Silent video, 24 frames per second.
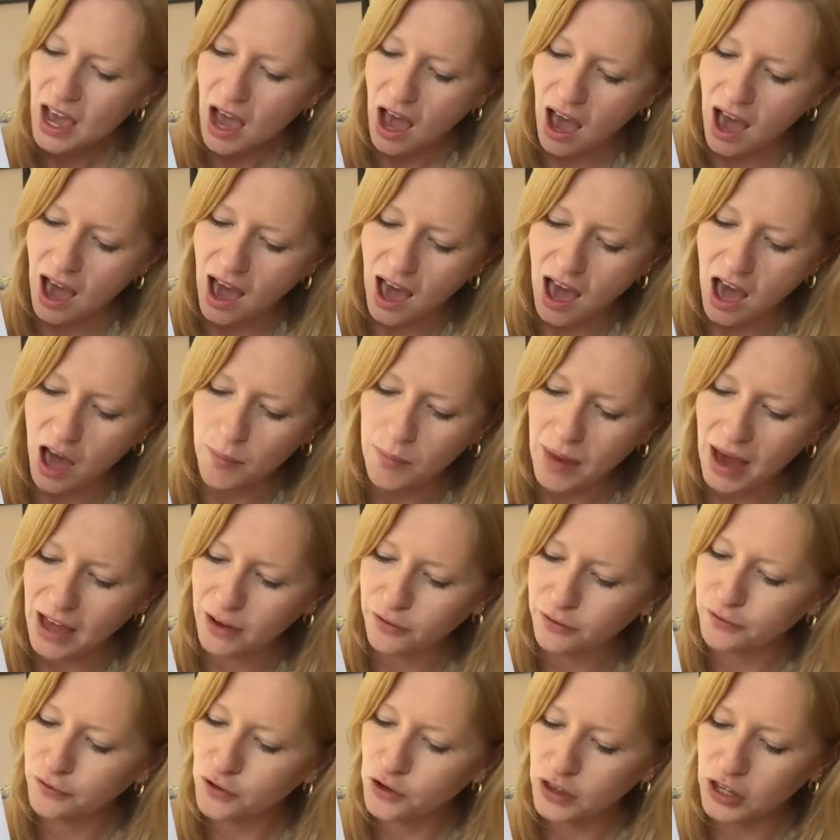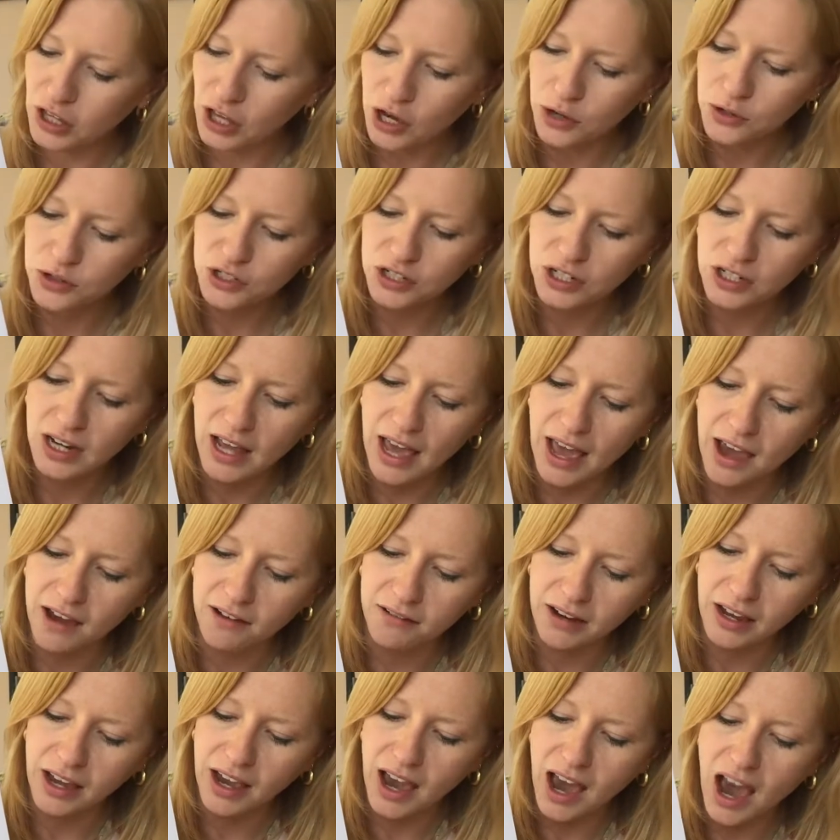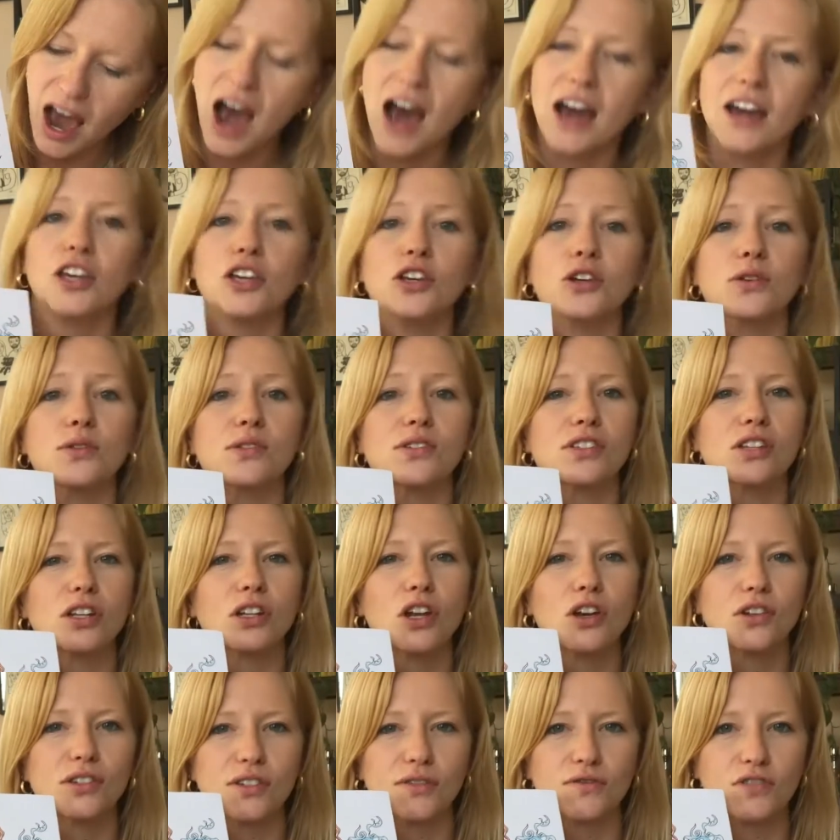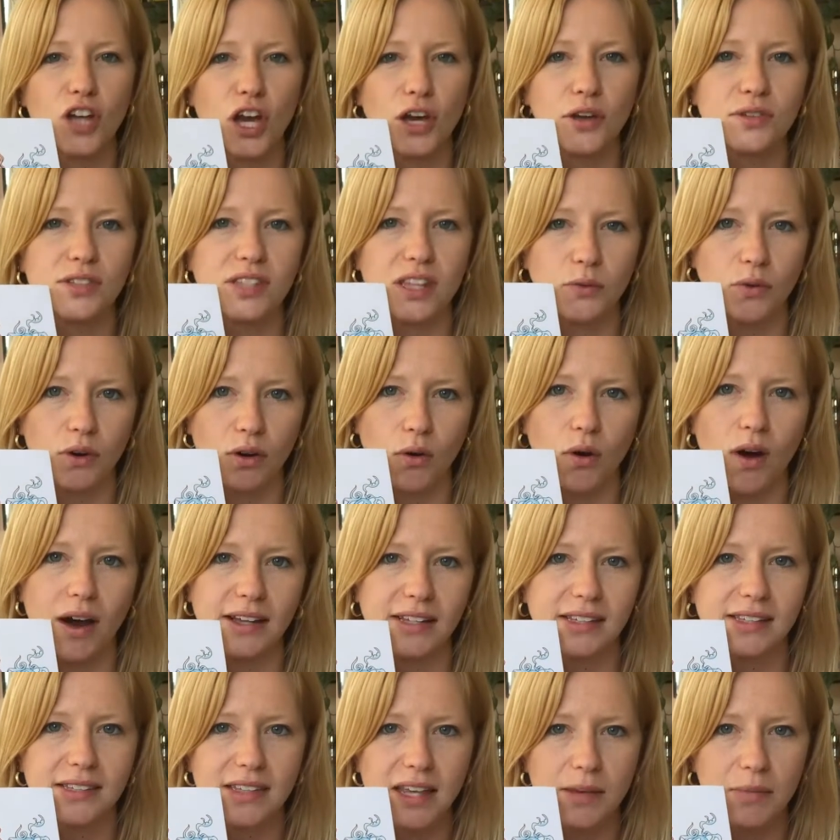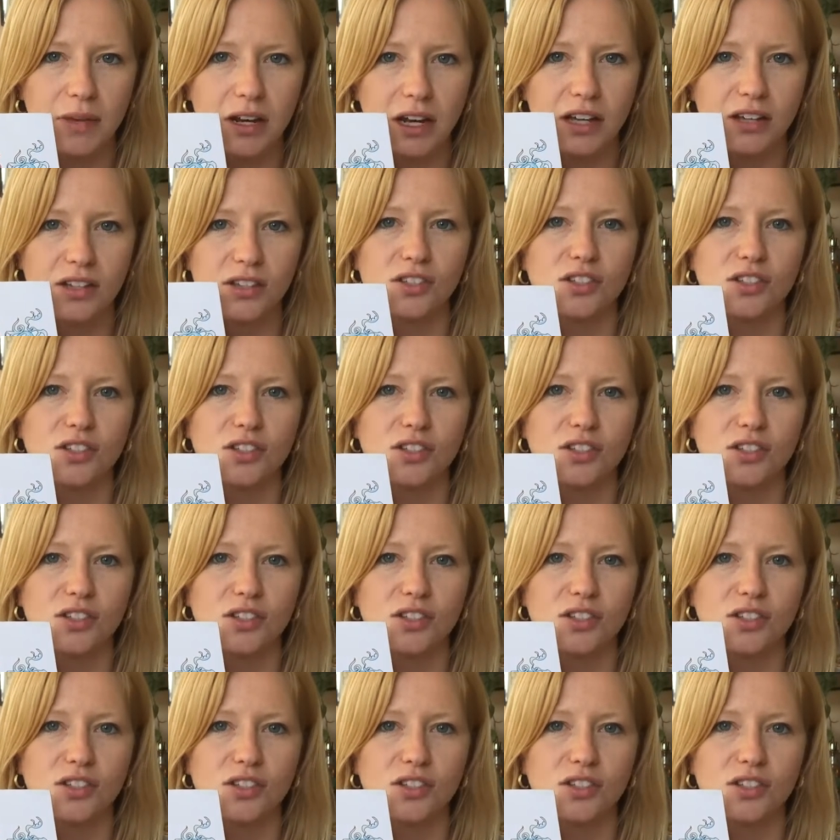and for the ocean area I used lots of tones that were quite similar,